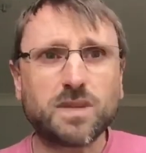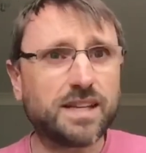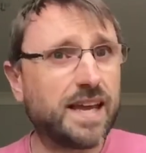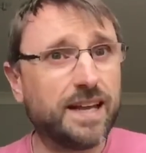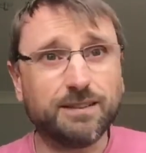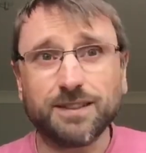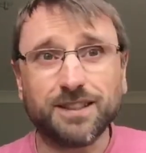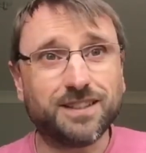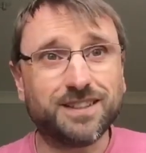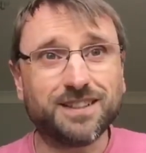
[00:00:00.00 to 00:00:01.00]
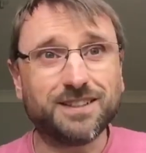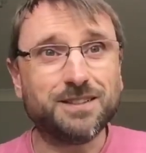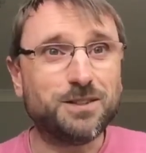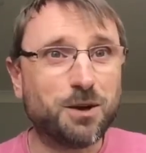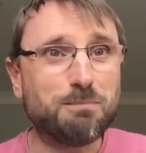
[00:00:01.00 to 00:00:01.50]

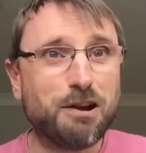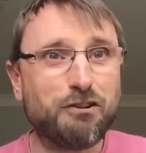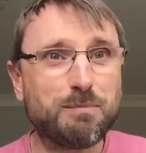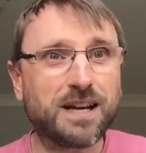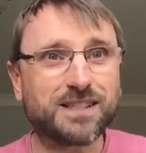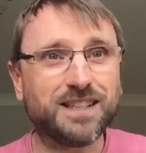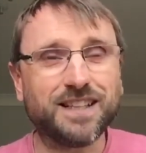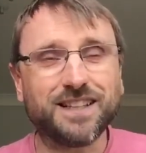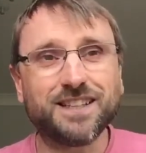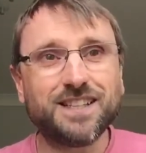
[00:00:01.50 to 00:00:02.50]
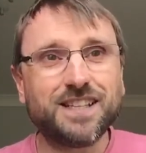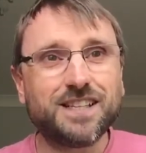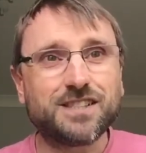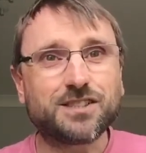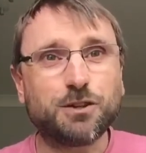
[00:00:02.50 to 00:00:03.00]
Not Mary Magdalene.
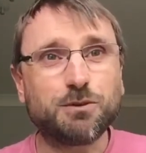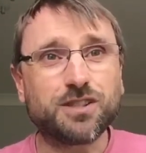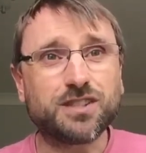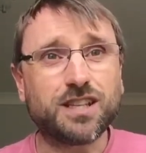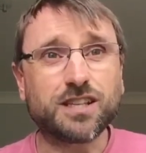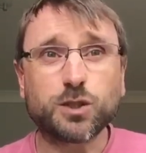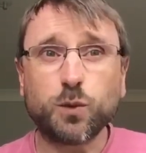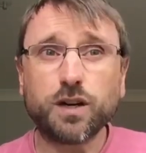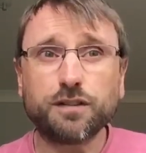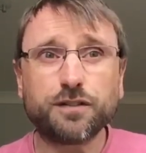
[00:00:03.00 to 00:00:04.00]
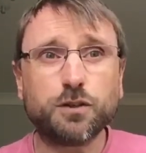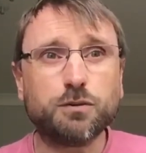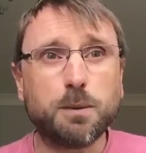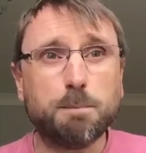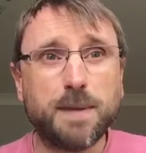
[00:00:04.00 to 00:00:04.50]
So you can see there's quite a
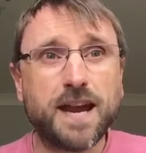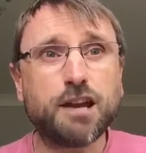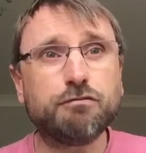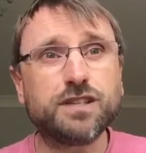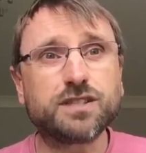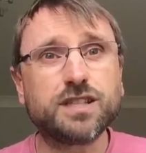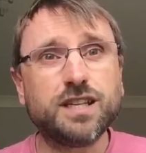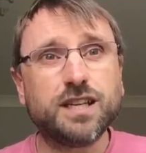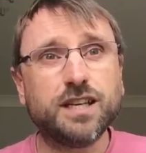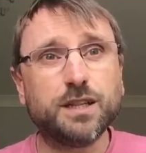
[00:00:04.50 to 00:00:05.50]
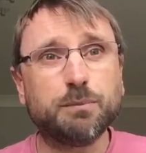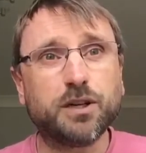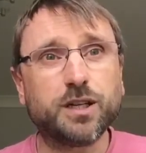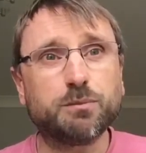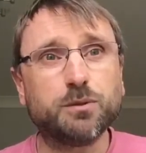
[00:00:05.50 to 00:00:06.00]
few Marys in the
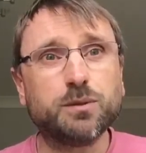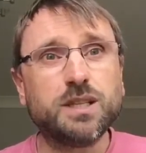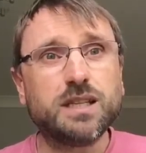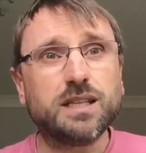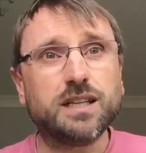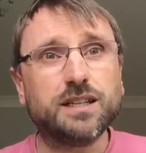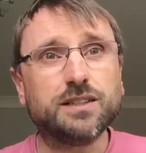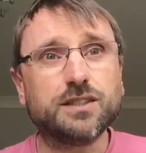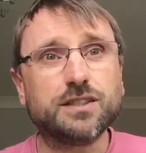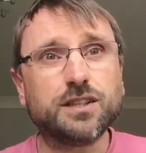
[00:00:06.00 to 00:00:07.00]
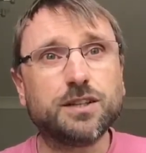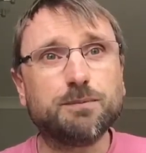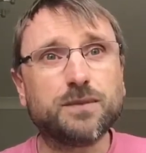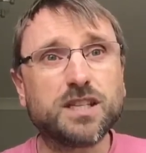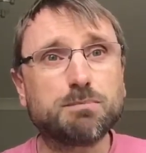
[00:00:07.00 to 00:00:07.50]
Bible. And
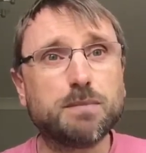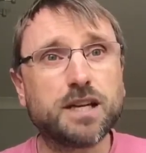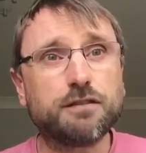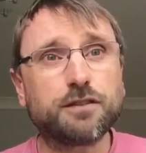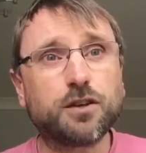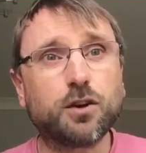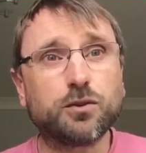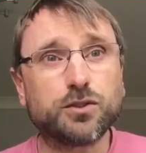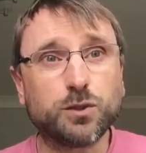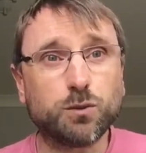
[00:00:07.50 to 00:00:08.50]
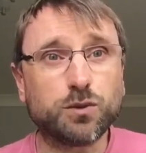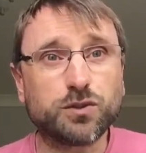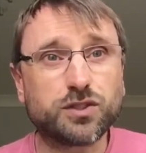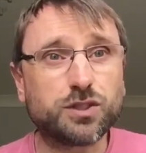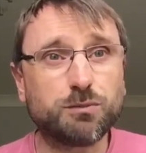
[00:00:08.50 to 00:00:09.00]
this may have gone
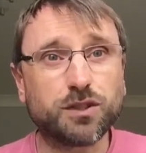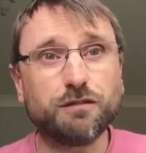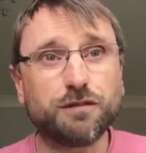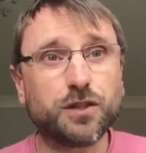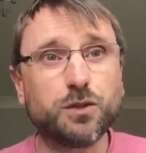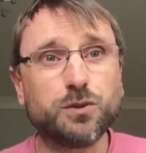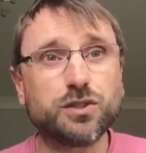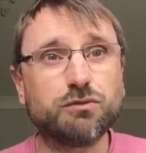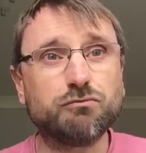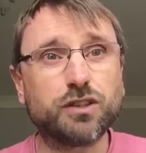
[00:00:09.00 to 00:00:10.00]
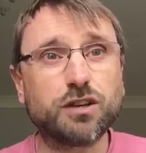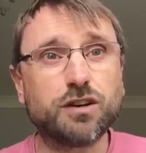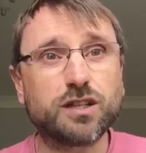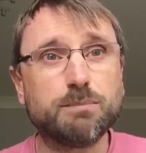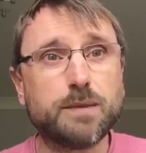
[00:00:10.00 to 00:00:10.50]
towards some of the confusion
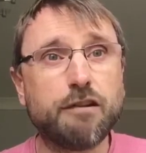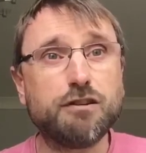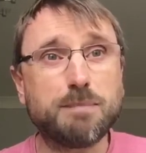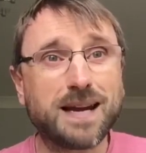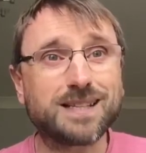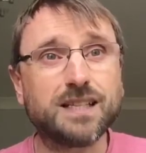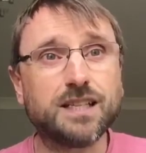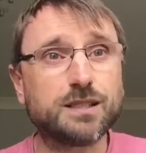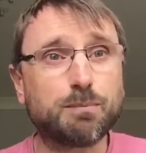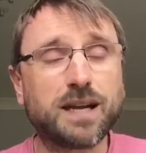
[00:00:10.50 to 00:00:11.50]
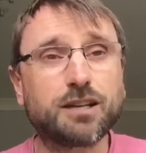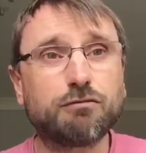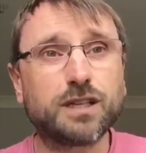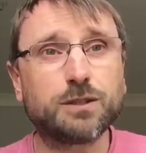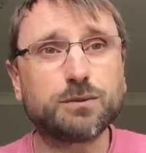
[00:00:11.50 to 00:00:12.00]
regarding Mary Magdalene's
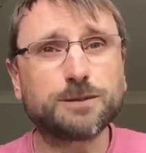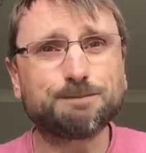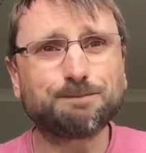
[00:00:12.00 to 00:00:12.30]
background.